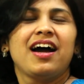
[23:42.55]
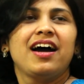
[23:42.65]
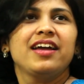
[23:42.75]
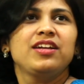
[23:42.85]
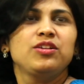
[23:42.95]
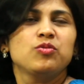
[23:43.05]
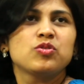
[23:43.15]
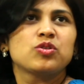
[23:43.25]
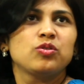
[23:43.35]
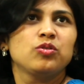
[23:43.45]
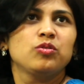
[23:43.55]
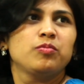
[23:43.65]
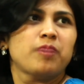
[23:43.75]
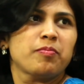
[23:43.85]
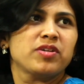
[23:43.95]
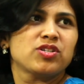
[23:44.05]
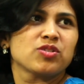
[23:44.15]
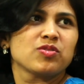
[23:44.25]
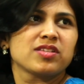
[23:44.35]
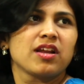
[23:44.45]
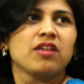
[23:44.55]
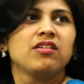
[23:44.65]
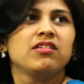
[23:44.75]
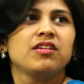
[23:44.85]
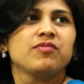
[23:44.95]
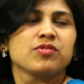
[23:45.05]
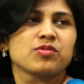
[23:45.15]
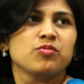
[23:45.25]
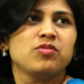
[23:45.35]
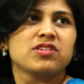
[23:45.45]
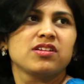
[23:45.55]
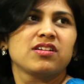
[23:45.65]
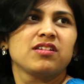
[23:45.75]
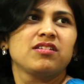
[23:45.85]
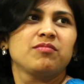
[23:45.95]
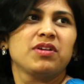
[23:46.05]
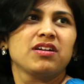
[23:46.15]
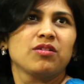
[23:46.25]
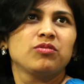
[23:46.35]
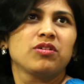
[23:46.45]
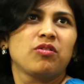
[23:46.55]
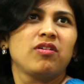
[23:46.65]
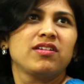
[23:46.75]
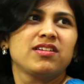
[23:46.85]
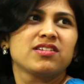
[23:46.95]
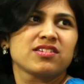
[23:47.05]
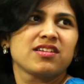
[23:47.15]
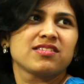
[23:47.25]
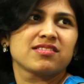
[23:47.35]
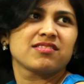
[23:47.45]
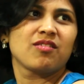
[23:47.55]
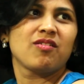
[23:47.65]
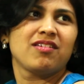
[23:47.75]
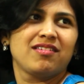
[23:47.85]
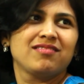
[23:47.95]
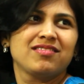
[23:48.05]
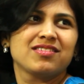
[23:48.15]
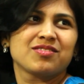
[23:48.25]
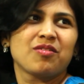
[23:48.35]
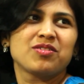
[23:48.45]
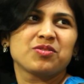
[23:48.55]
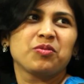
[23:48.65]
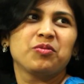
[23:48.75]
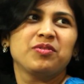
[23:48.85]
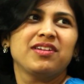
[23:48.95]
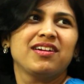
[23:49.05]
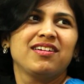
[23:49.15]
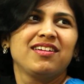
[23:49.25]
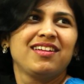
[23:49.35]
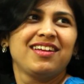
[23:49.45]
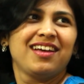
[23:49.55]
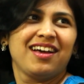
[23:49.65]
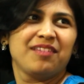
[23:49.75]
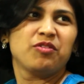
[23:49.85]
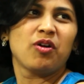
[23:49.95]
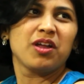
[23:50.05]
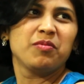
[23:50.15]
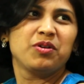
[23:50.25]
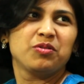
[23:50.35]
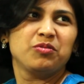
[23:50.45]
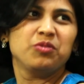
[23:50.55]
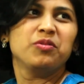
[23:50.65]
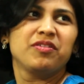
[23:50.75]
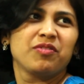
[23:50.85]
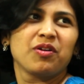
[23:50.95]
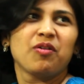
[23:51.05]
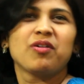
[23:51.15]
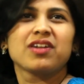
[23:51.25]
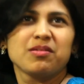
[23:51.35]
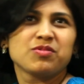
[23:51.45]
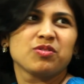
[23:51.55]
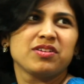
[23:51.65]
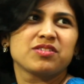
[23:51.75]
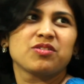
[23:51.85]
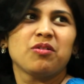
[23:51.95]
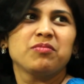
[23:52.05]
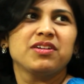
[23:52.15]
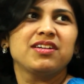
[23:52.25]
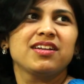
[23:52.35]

I used to do puppet shows regularly for school children, but now the coordination is not so good, and I'm not able to do it for a long time, so I stopped it.